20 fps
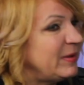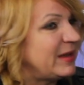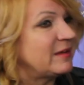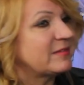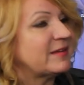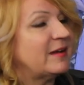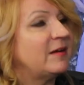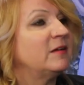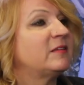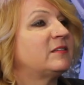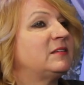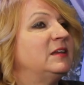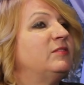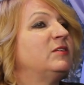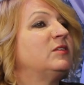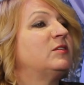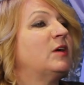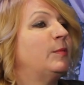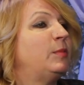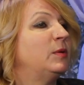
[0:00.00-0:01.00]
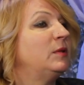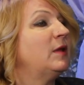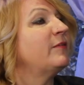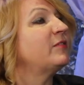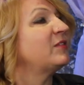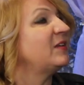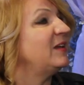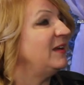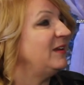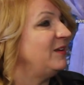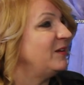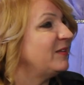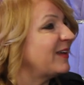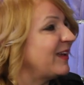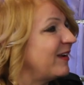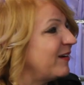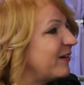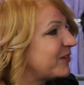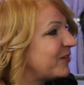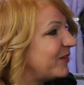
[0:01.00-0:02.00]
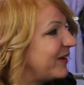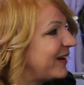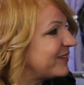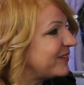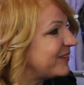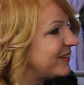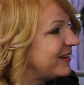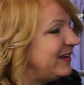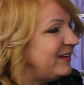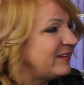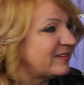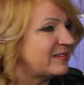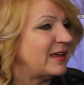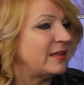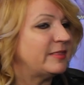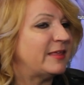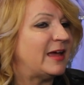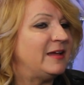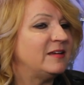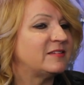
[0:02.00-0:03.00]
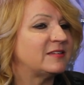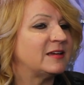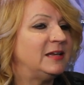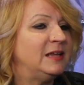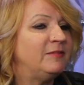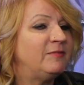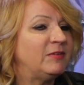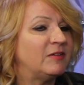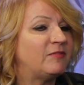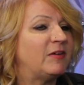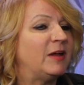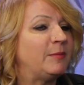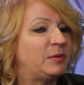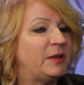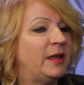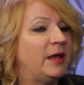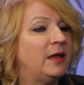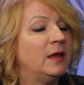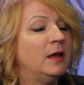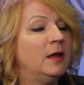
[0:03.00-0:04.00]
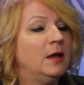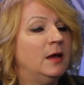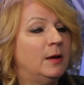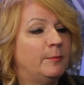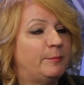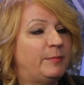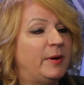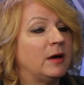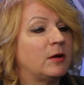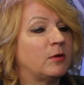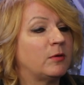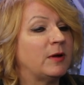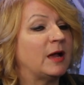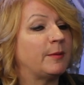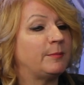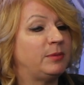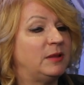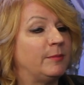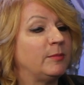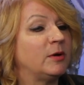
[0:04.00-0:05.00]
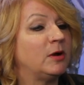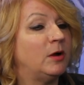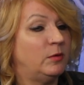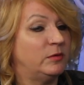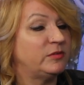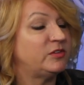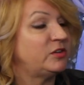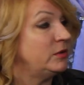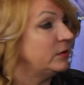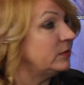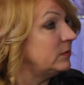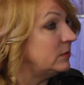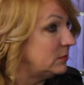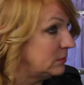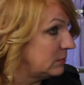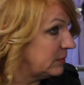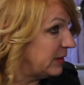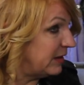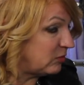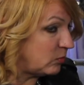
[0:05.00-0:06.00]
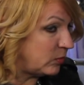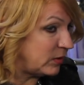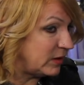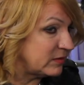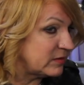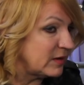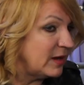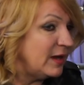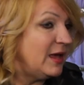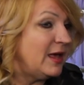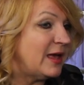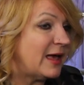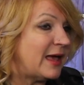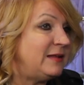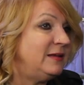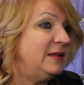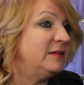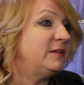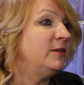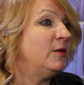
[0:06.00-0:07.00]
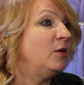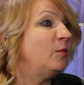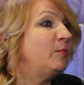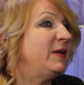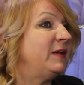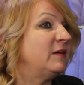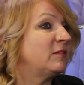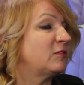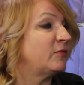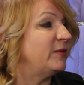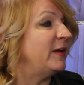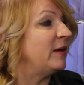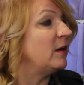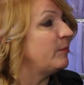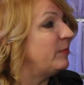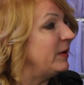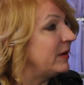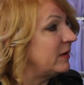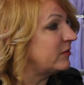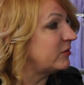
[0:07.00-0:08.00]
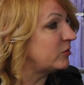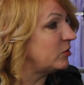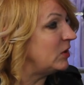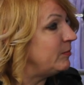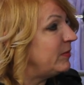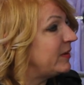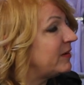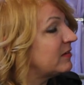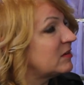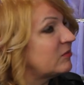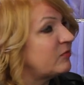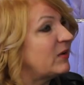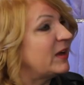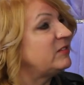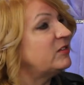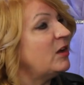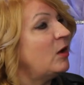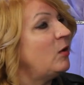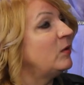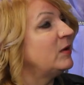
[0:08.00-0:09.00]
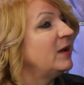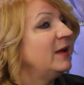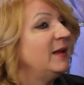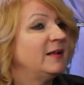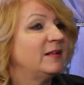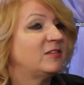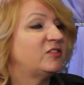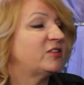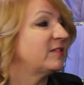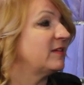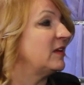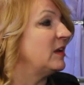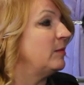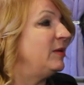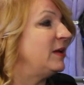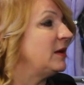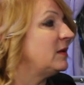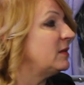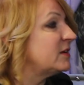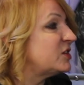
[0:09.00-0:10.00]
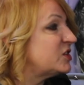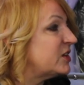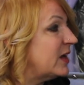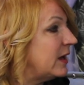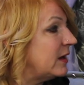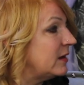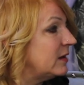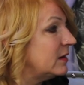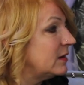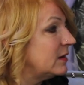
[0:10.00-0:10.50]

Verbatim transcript: Because I heard Stephen Tobolowsky, you know, that character actor, he said that. He said, even if I play Butt Crack Plumber 02, his words, I need to know biggest fear, biggest dream, because if I don't, it's just going to be a cliche.